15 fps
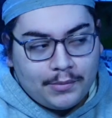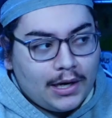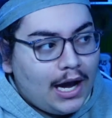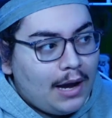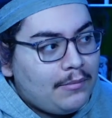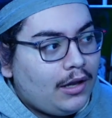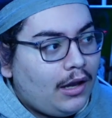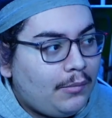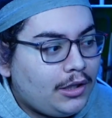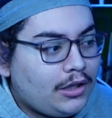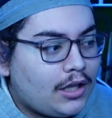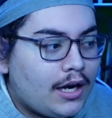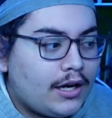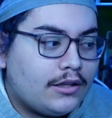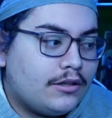But I'm
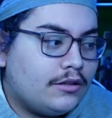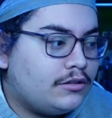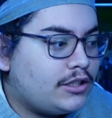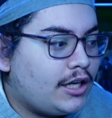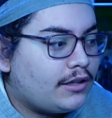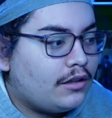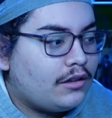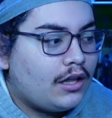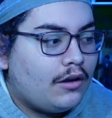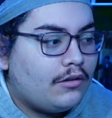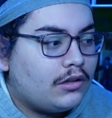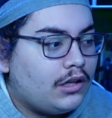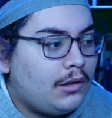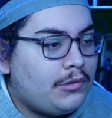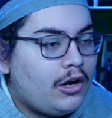excited to just check this
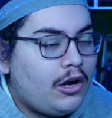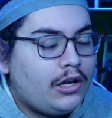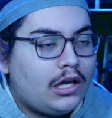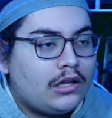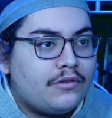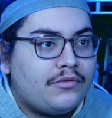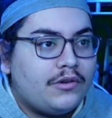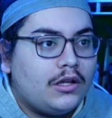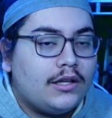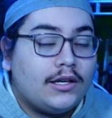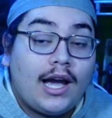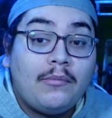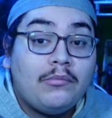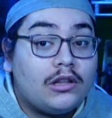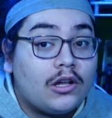out, so let me know how you guys are
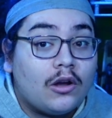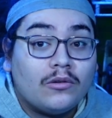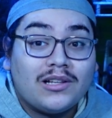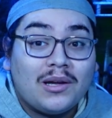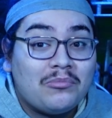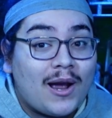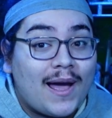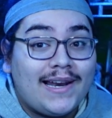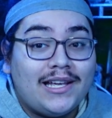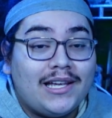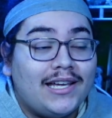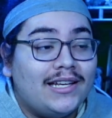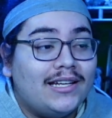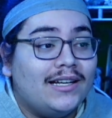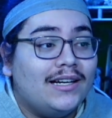feeling. I'm stoked, I'm ready,
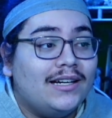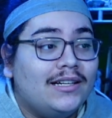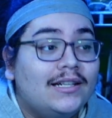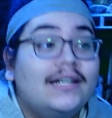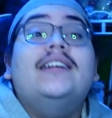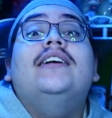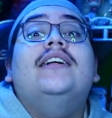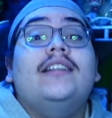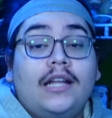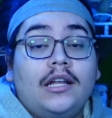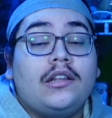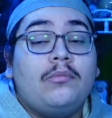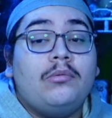and let's get